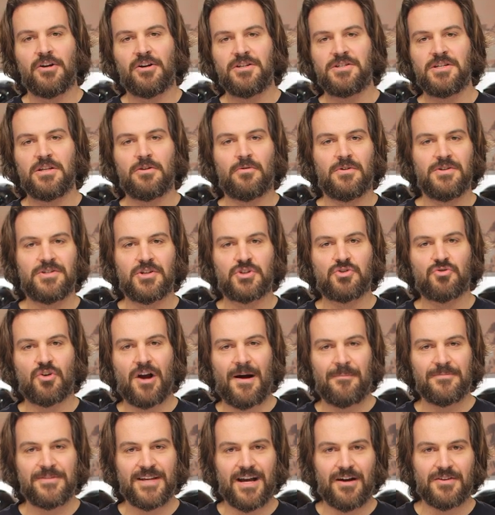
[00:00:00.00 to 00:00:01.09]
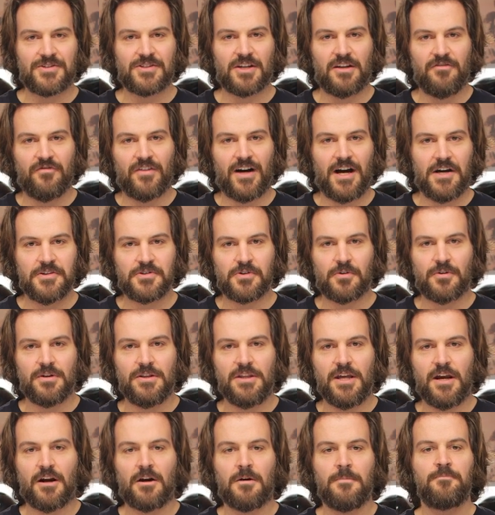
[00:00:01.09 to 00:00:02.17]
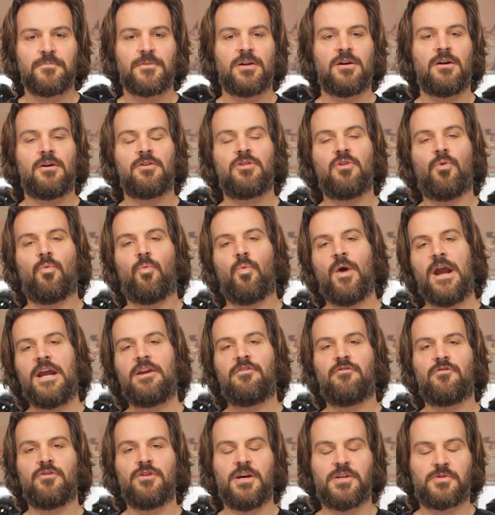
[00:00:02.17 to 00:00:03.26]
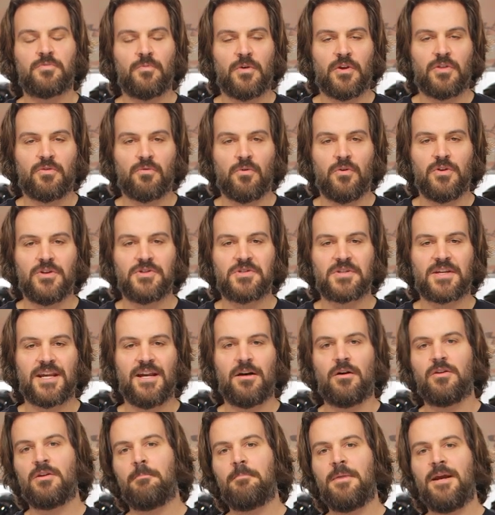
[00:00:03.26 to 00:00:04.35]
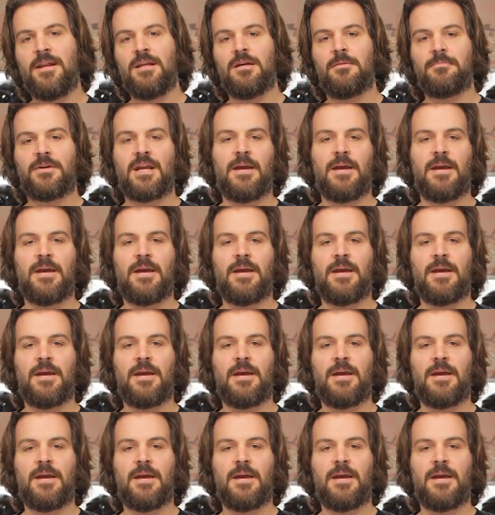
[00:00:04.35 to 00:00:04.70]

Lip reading: gonna see there is a drop down sun visor in there. The weight for this, when we threw it in the scale in the medium,